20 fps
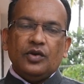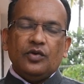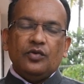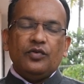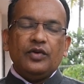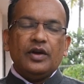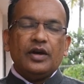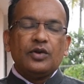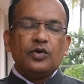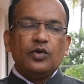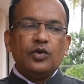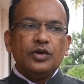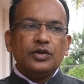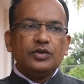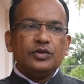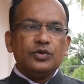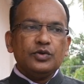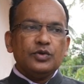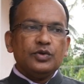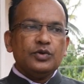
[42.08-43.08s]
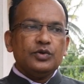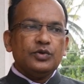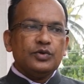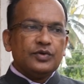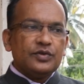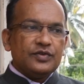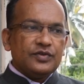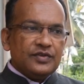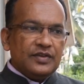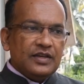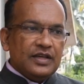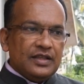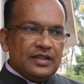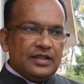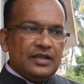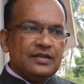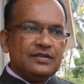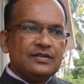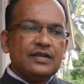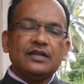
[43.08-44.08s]
We are going to see
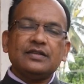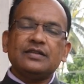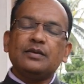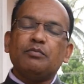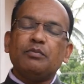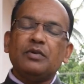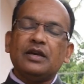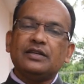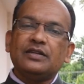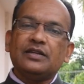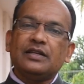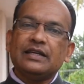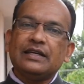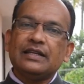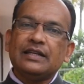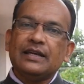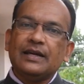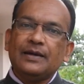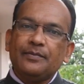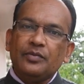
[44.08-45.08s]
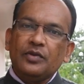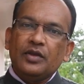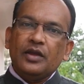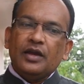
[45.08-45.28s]
this as a major area,